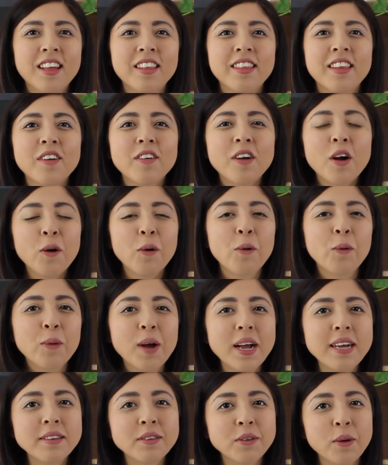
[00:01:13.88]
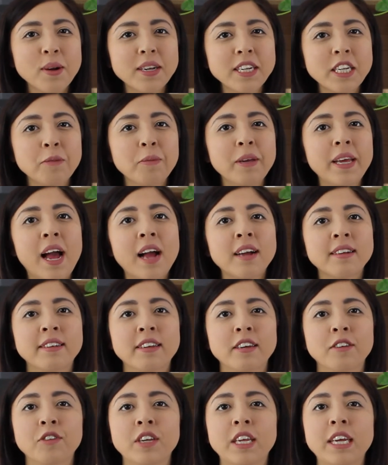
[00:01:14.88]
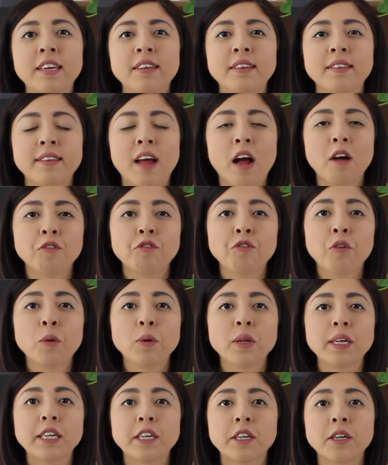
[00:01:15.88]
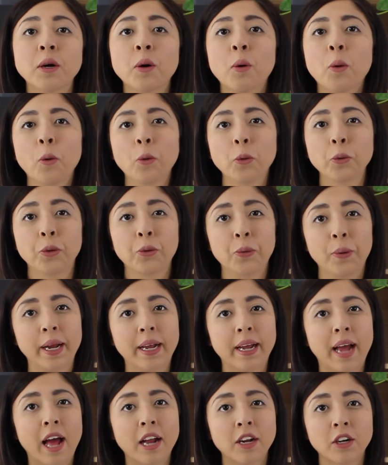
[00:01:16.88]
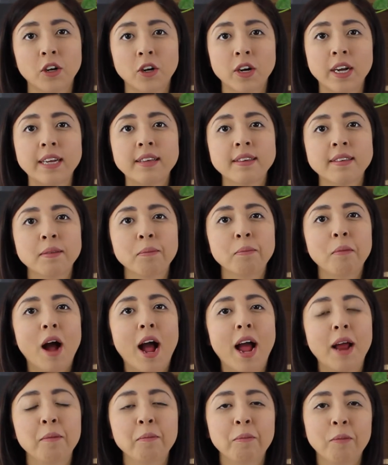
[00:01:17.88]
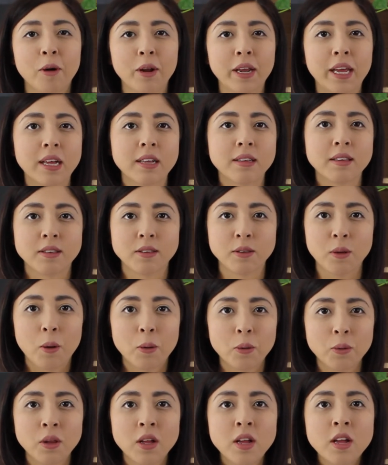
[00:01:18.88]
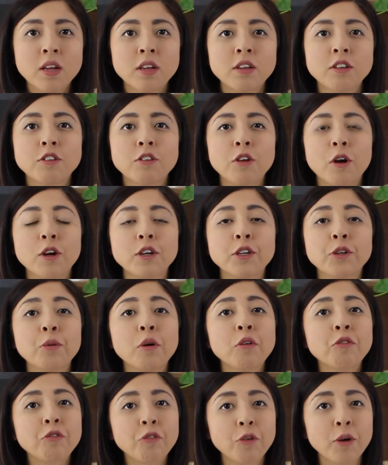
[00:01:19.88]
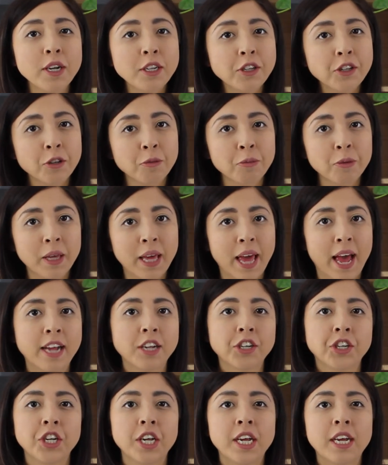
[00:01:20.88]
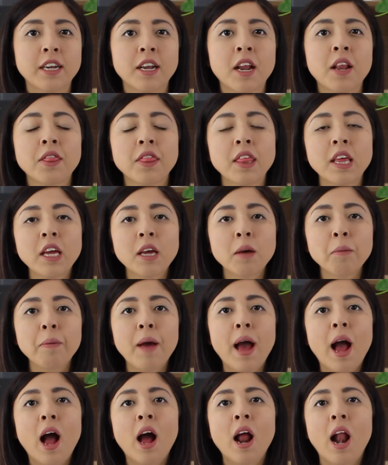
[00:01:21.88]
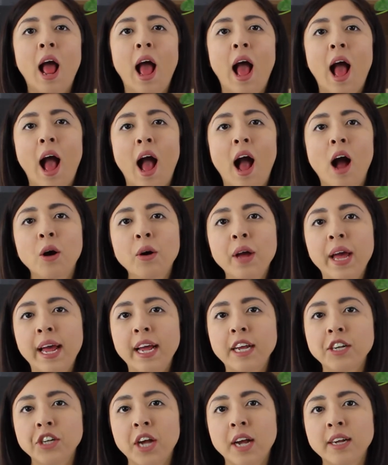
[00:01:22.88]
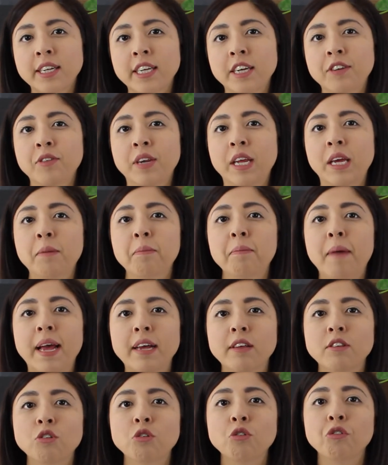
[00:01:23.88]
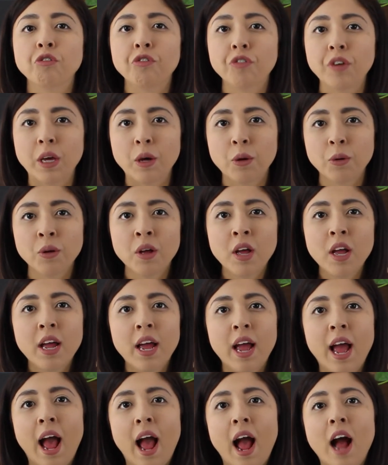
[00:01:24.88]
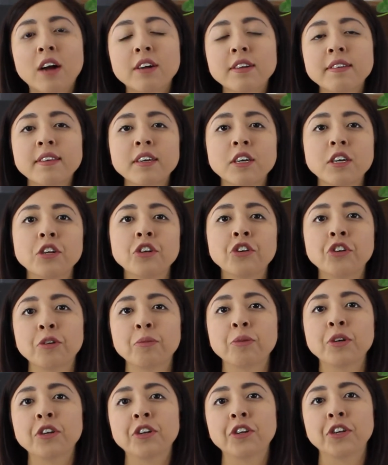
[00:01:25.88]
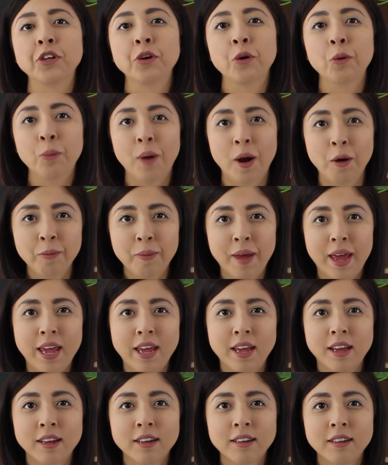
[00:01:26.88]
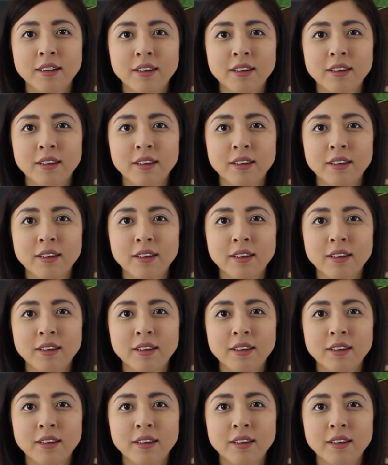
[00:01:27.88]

There are always going to be activities that fall into all three categories: mind, body, and soul. So to avoid duplication, think about how each activity makes you feel. How does it contribute to your well-being?